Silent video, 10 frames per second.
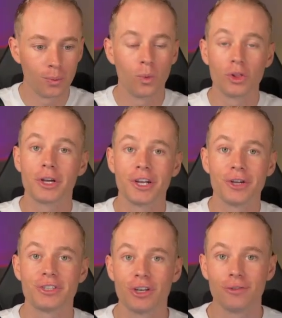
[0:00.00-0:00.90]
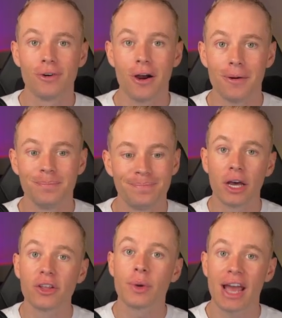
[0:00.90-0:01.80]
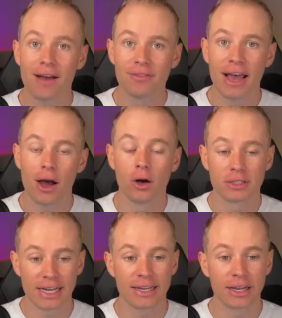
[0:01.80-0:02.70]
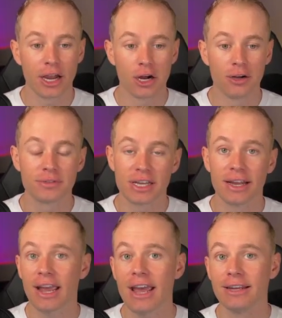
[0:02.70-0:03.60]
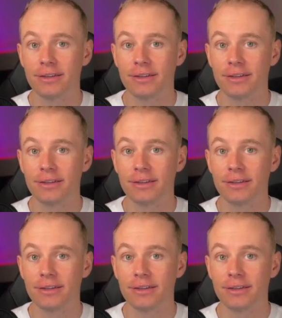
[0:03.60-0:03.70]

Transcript: we're looking good so far. Now that we have that all taken care of, saying, hey,